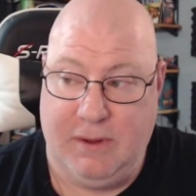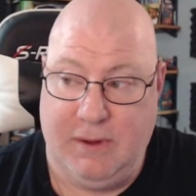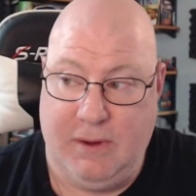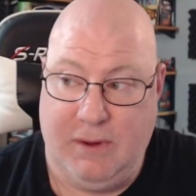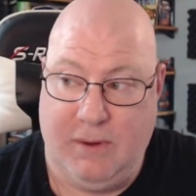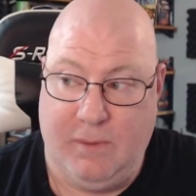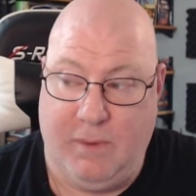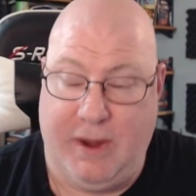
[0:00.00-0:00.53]

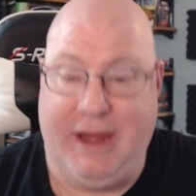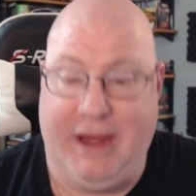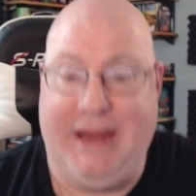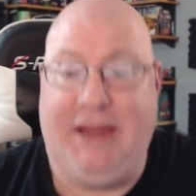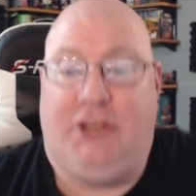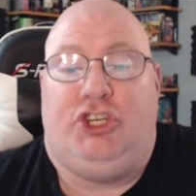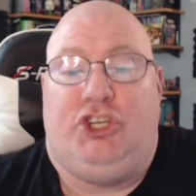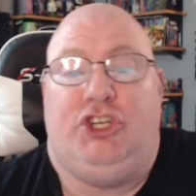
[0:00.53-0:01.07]
where
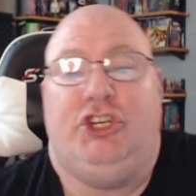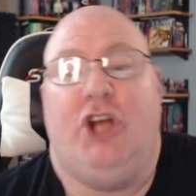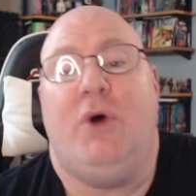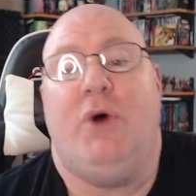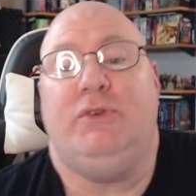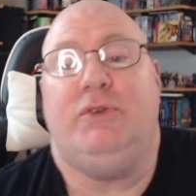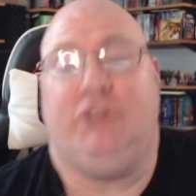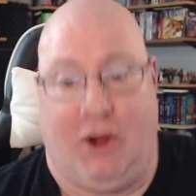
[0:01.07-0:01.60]
he
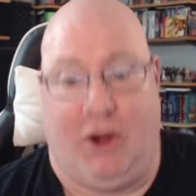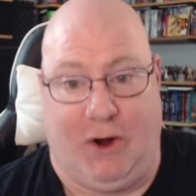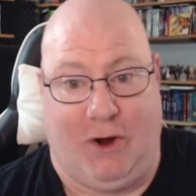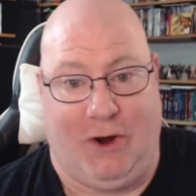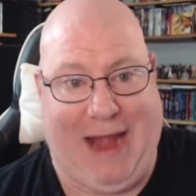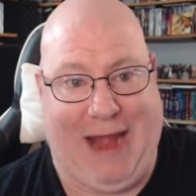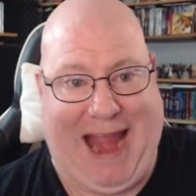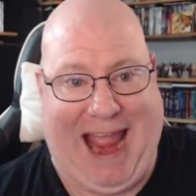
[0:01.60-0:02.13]
shows
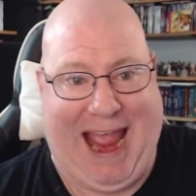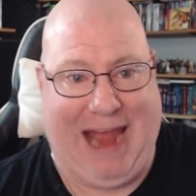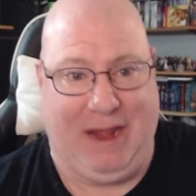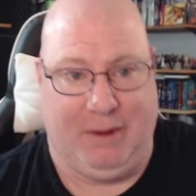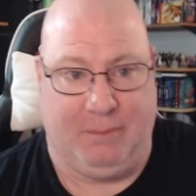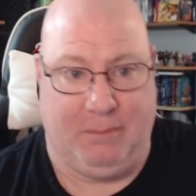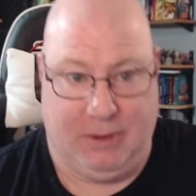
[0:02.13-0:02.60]
her Adam.